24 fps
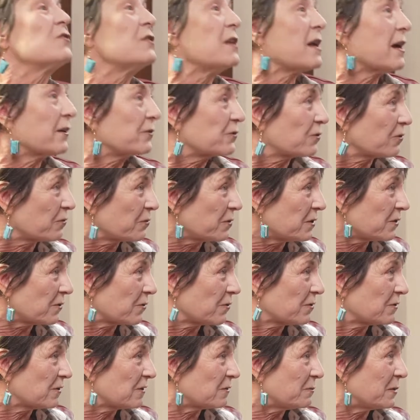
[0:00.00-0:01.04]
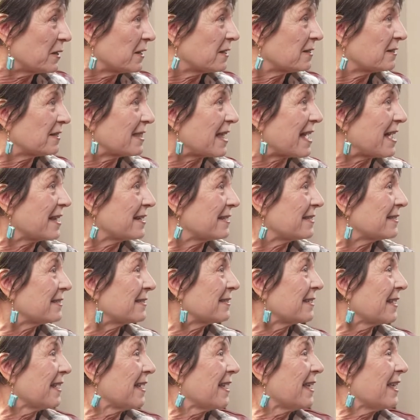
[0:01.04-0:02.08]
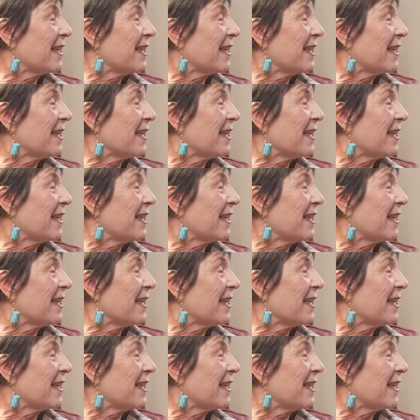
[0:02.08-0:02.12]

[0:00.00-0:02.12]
natural resources because that is